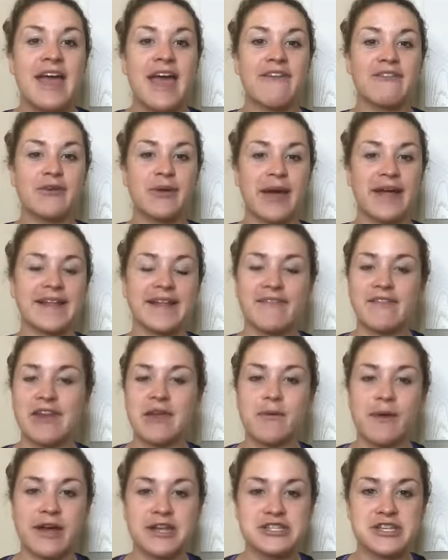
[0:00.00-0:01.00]
if you guys have
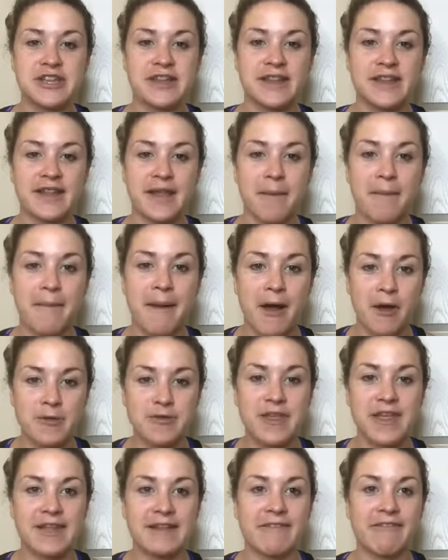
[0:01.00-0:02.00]
any questions
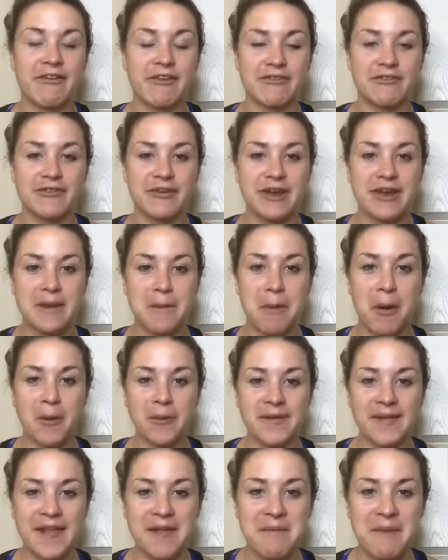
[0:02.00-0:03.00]
about this feel free to
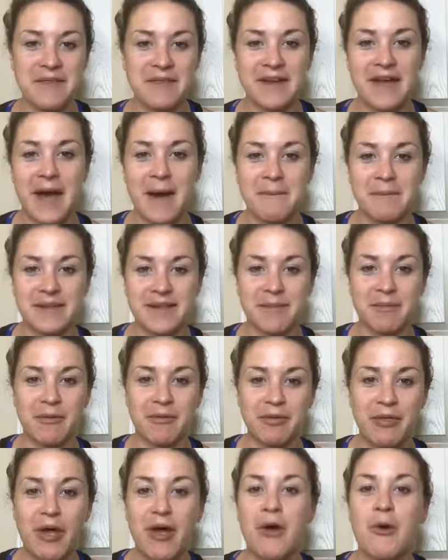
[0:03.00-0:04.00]
post them in the comments
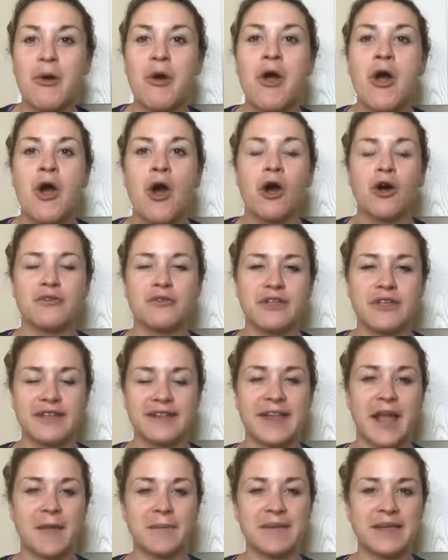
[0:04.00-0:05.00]
below hopefully
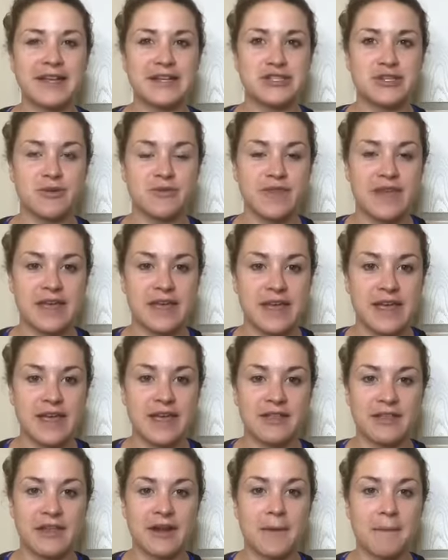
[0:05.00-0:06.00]
this helps get you thinking
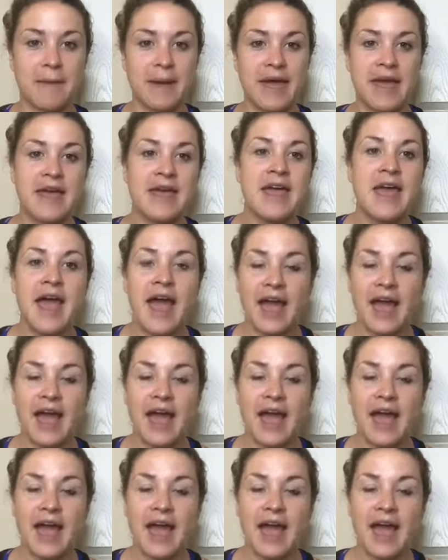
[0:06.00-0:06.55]
a little bit